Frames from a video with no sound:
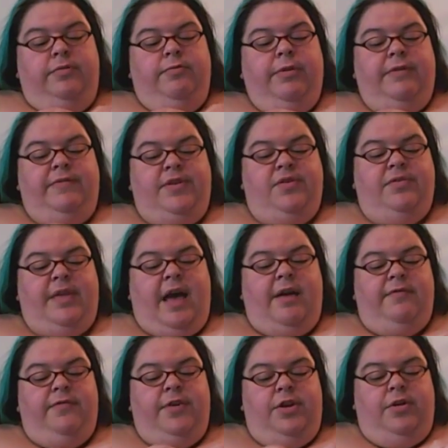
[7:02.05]
to
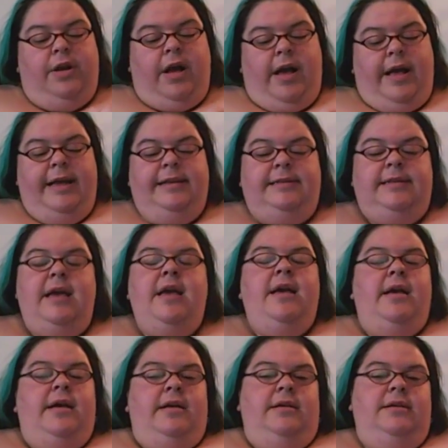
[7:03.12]
review that for you
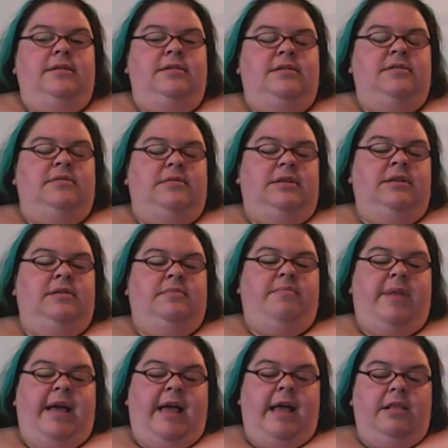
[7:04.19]
guys.
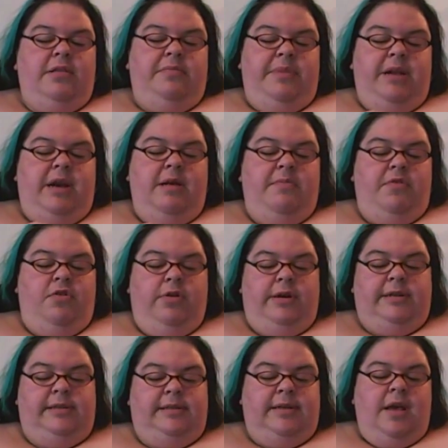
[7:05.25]
My
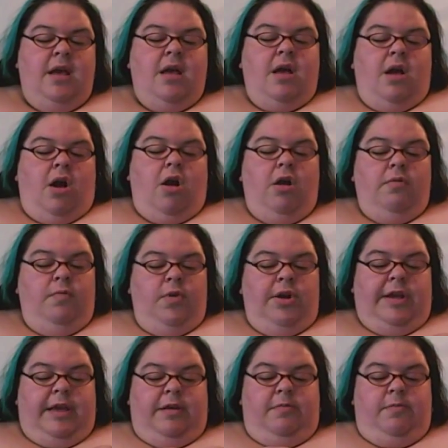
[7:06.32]
aluminium hooks
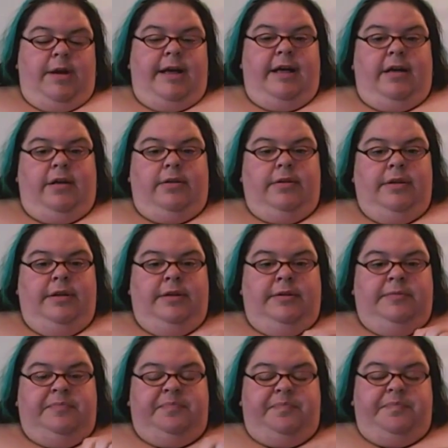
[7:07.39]
are working
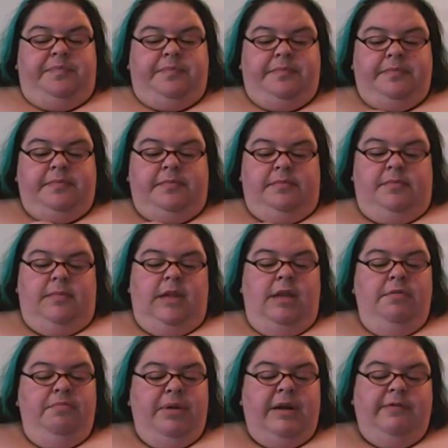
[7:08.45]
well,
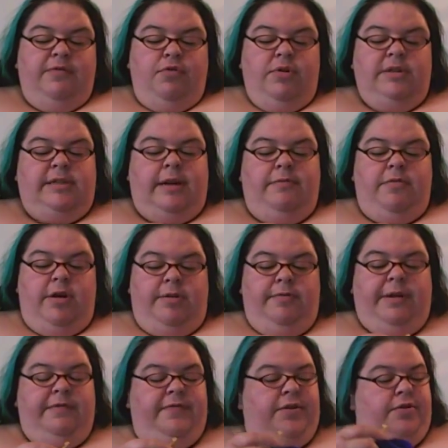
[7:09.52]
but of course
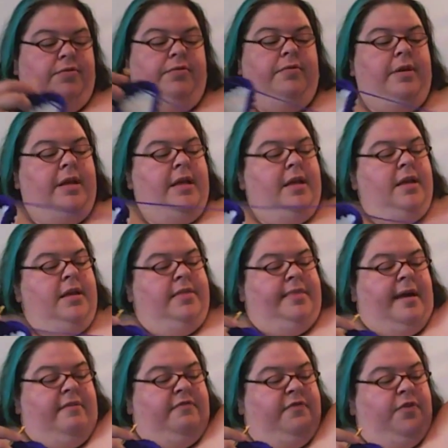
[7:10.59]
I want to review
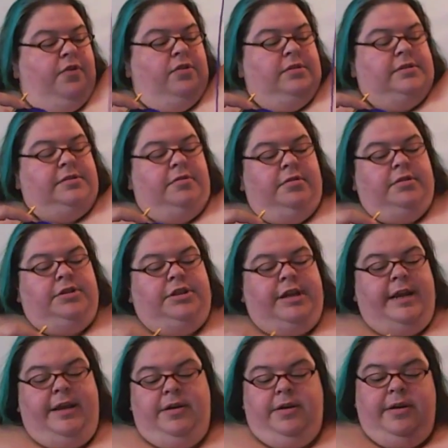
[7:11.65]
that Furls
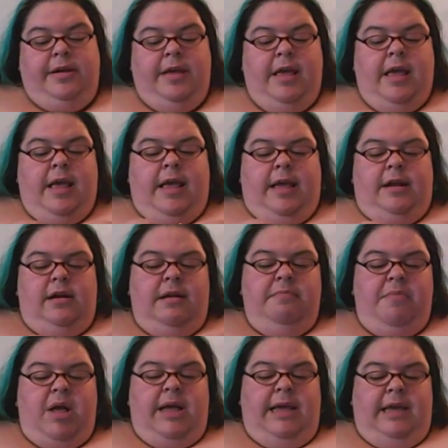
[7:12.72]
crochet hook.
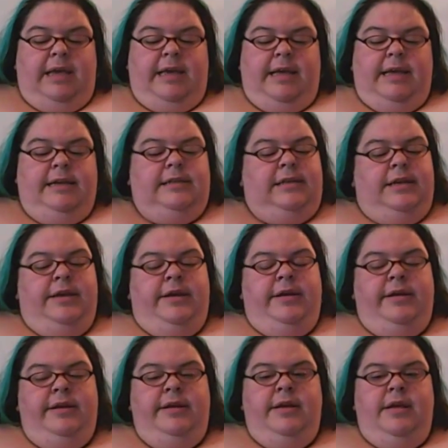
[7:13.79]
And I might
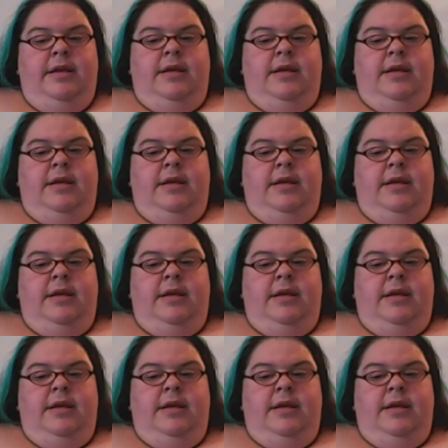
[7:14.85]
get